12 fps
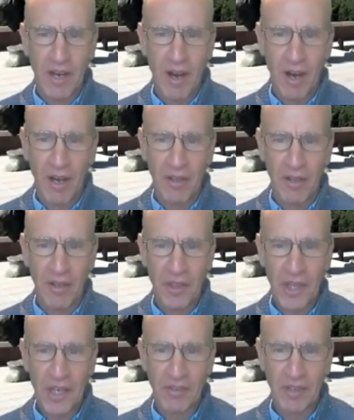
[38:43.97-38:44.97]
all the
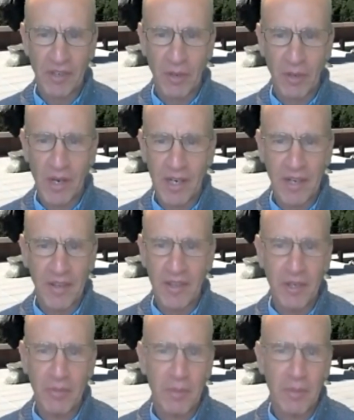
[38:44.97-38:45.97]
things that go on in the
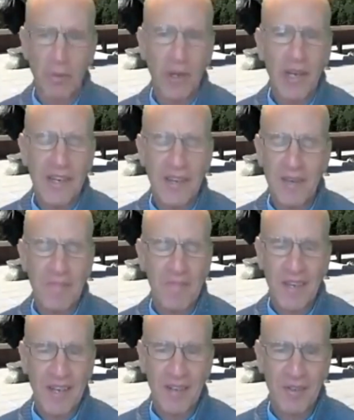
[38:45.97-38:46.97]
human brain.
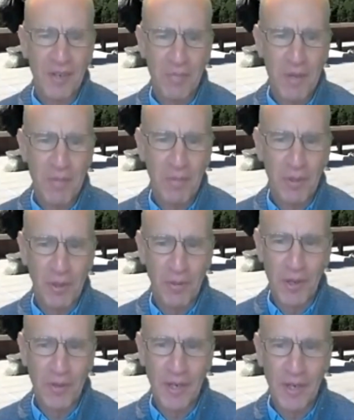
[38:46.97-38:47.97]
And so people are
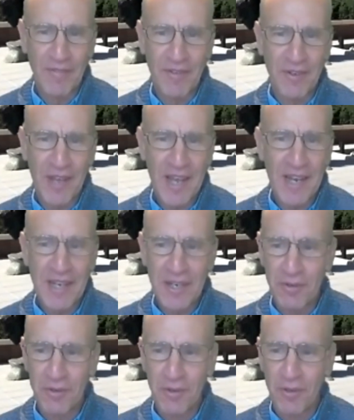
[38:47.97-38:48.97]
wondering if there's any
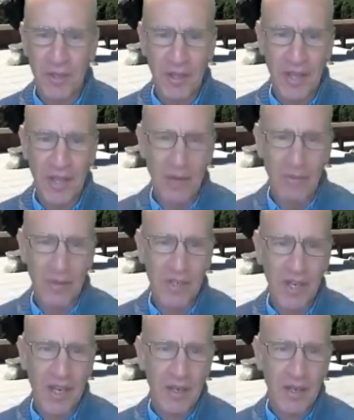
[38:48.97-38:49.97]
truth to that, which
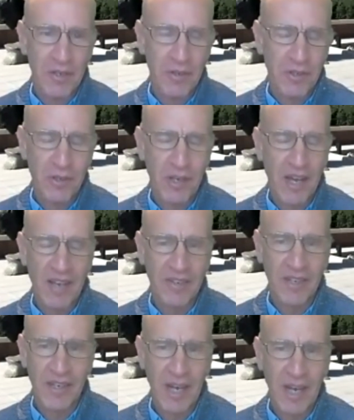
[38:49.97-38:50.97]
you two guys
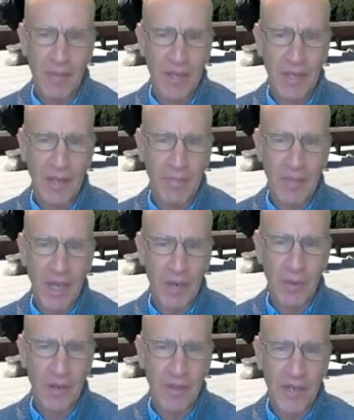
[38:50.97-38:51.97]
can comment. I'm not
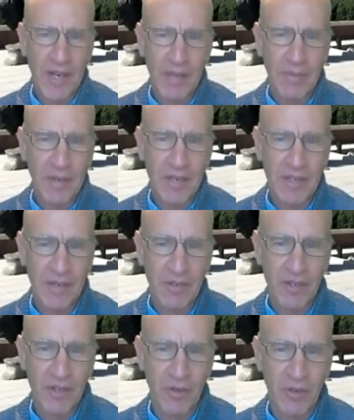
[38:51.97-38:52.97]
aware that anybody's ever
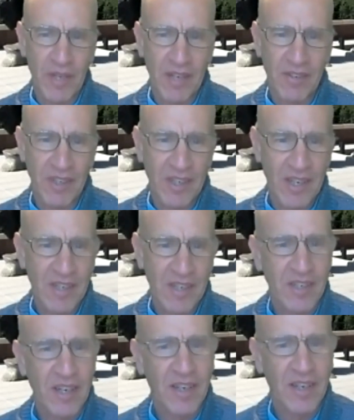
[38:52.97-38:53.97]
shown that's the case
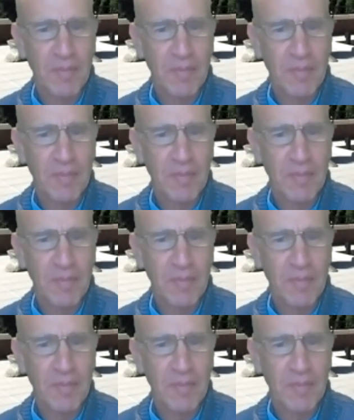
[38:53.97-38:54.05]
yet.